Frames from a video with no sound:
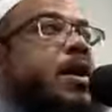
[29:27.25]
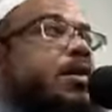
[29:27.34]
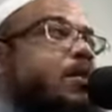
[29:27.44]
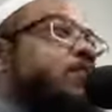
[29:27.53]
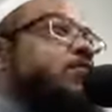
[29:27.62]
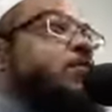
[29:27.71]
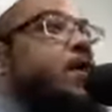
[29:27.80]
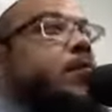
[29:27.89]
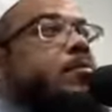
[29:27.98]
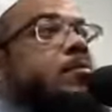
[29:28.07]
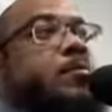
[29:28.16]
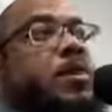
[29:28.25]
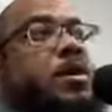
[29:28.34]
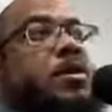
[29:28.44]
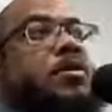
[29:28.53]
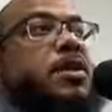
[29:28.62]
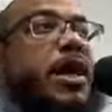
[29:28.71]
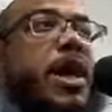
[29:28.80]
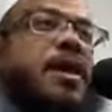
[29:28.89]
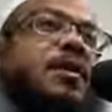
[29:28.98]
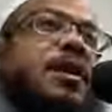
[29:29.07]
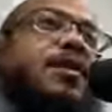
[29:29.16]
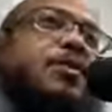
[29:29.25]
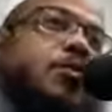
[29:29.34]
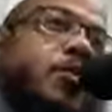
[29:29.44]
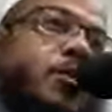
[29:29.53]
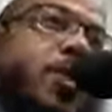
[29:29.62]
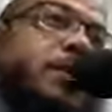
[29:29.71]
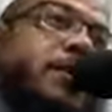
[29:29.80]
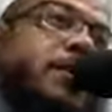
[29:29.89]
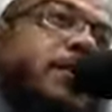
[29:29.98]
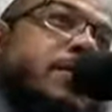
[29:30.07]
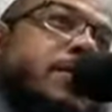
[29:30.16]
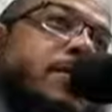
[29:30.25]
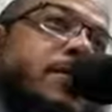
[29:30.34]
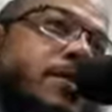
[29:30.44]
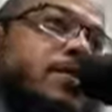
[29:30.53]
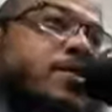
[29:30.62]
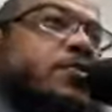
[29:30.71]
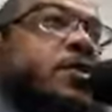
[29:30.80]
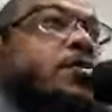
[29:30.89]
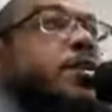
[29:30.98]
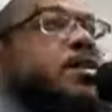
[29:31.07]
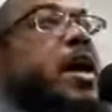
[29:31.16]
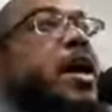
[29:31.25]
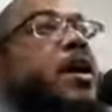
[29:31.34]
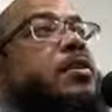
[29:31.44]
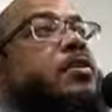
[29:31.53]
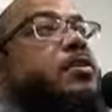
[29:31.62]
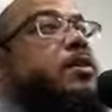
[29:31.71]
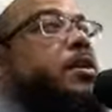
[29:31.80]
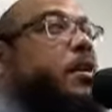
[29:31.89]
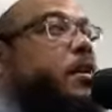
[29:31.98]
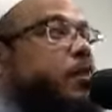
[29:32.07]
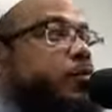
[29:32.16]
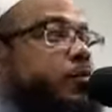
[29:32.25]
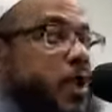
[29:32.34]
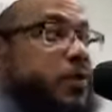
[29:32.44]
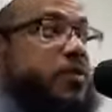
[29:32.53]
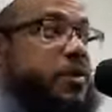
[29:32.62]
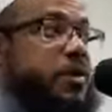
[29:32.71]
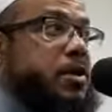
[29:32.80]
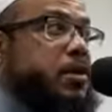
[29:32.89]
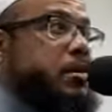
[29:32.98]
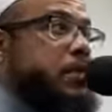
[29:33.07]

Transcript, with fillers: And this is from the Dala'il al Nubuwa. This is from the signs of prophecy.